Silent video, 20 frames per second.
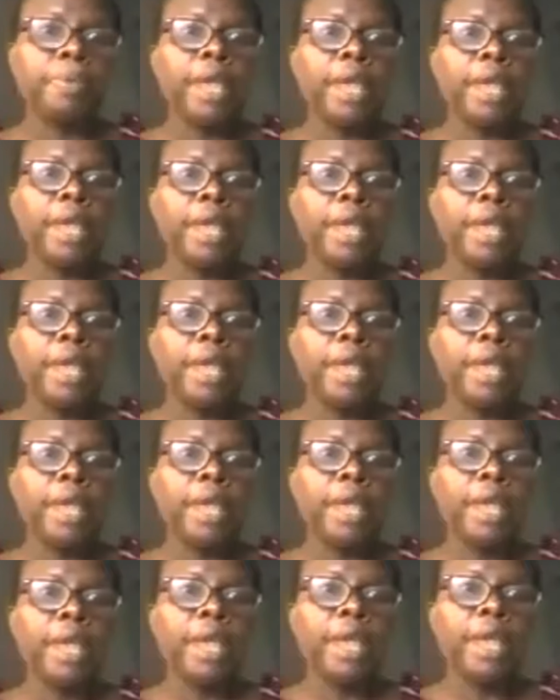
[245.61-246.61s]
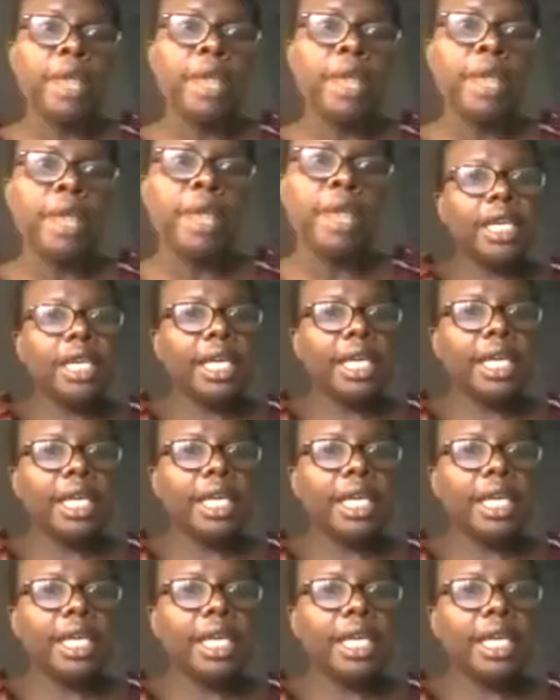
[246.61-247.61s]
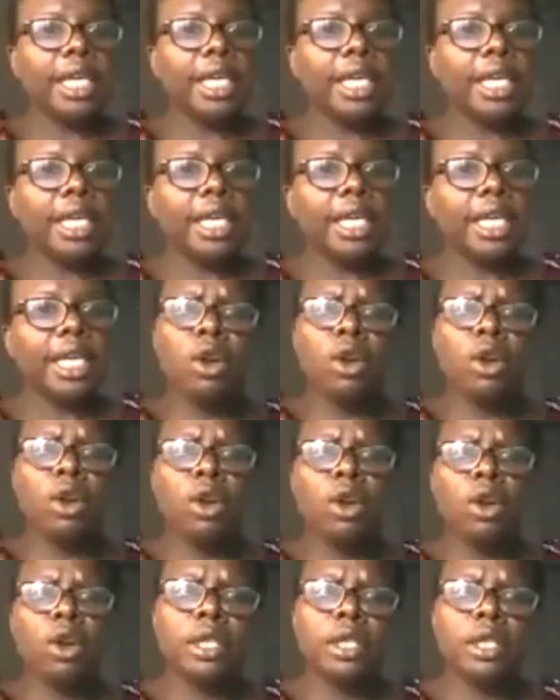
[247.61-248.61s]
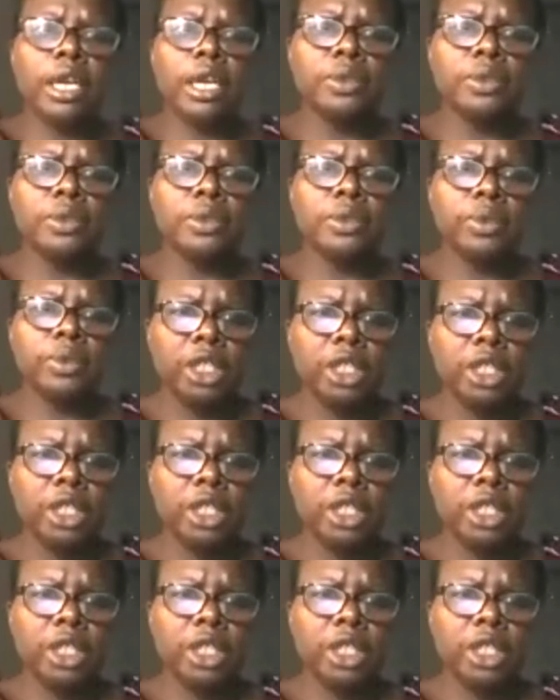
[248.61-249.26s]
So the existing American Heart Association